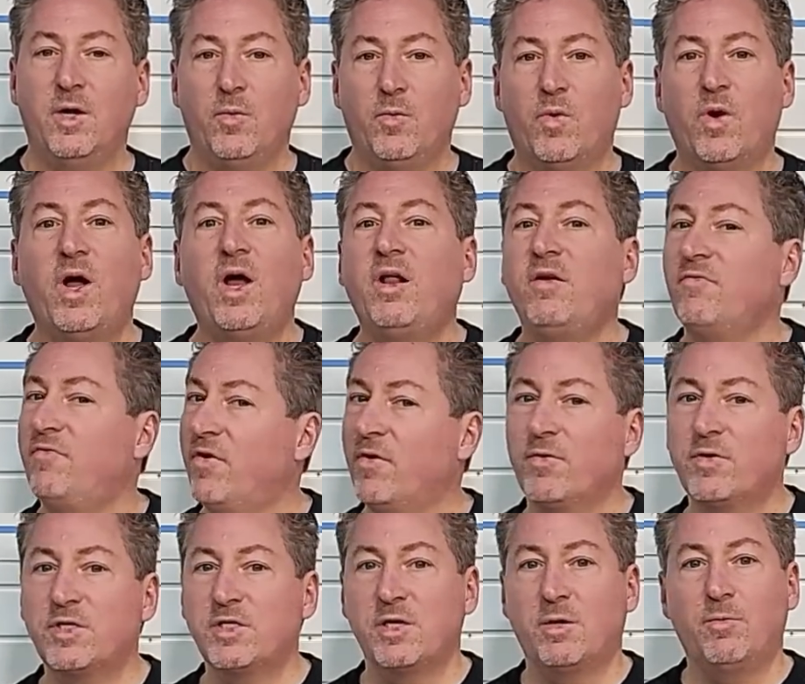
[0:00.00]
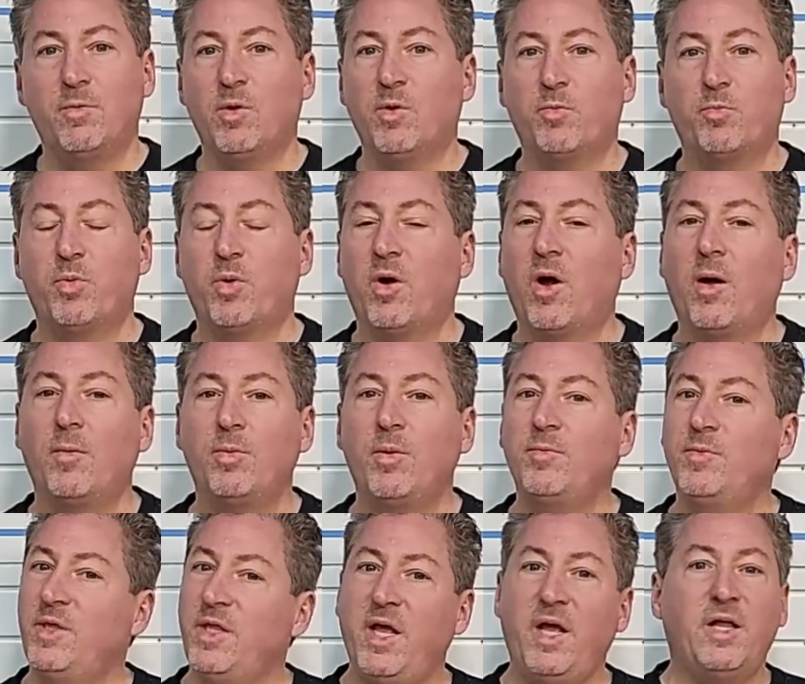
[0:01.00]
where I had a very similar
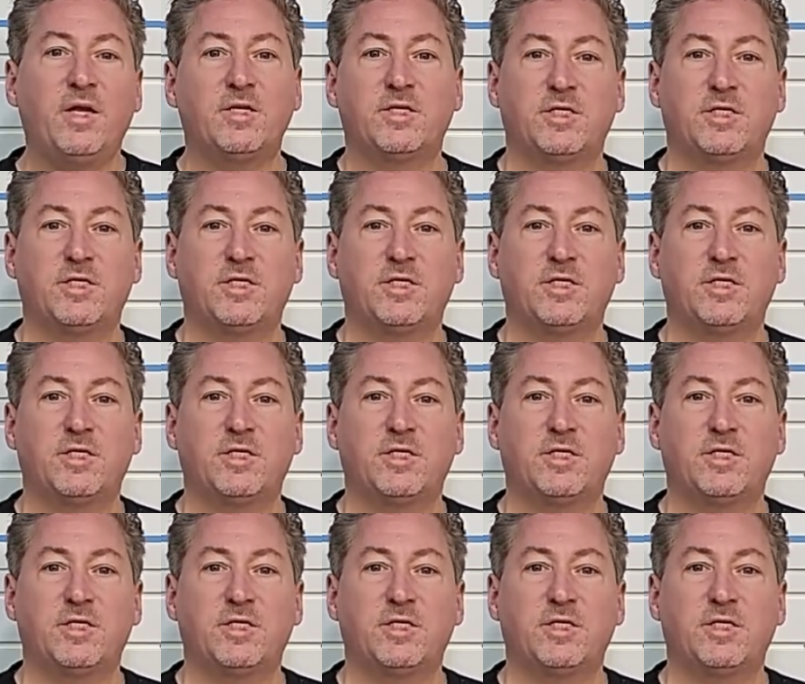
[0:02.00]
problem and they had to